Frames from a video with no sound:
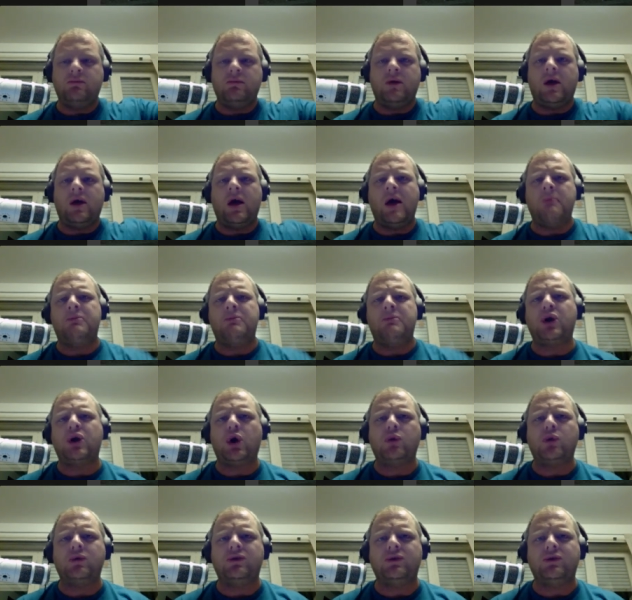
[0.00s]
and be
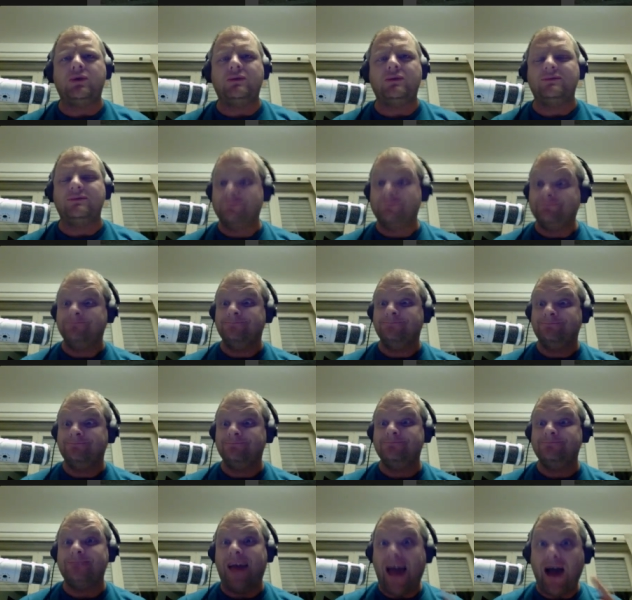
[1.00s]
gone with you.
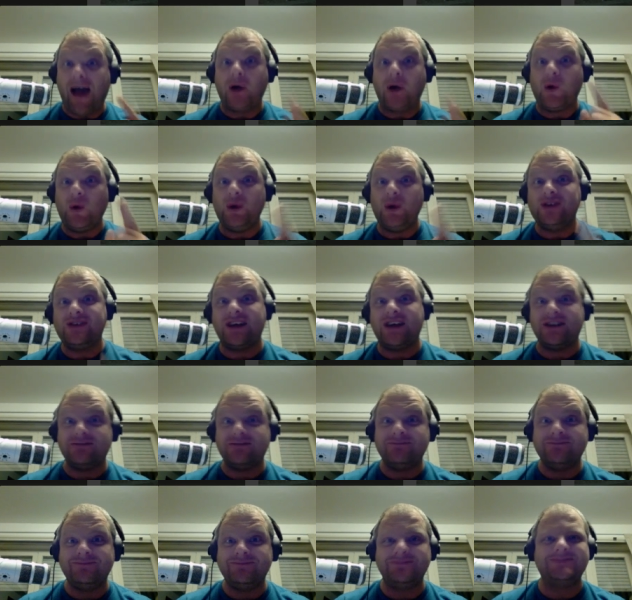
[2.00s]
How cool is that?
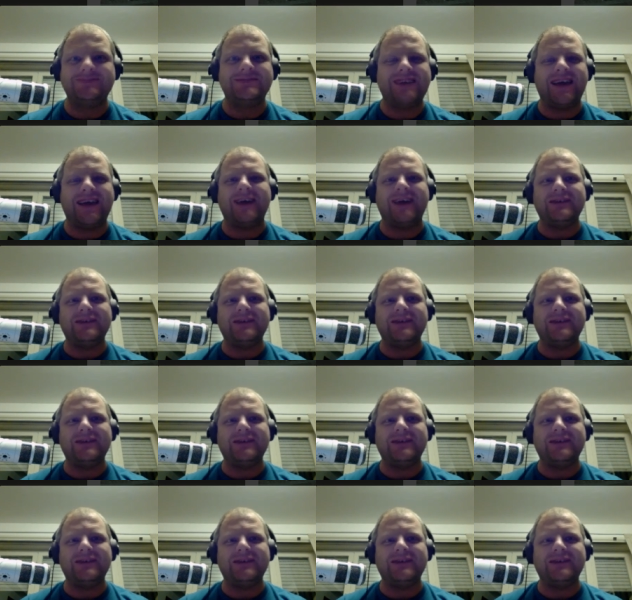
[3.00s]
Okay,